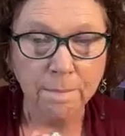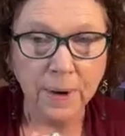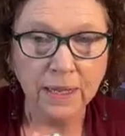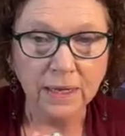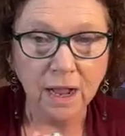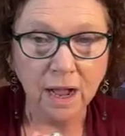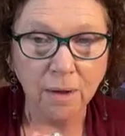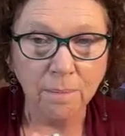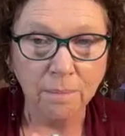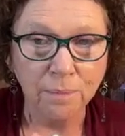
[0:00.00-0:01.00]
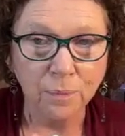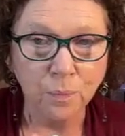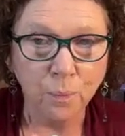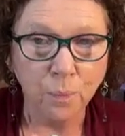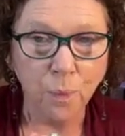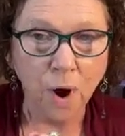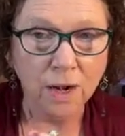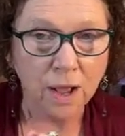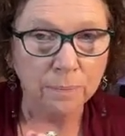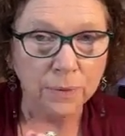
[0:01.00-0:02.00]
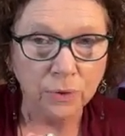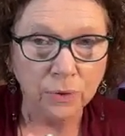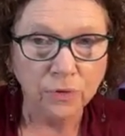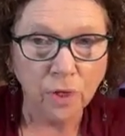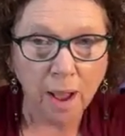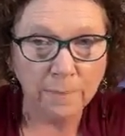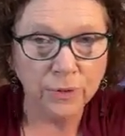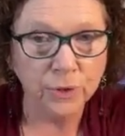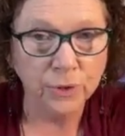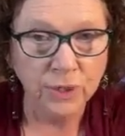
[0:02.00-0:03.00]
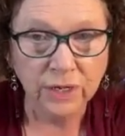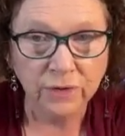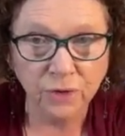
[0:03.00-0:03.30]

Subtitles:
But what a beautiful opportunity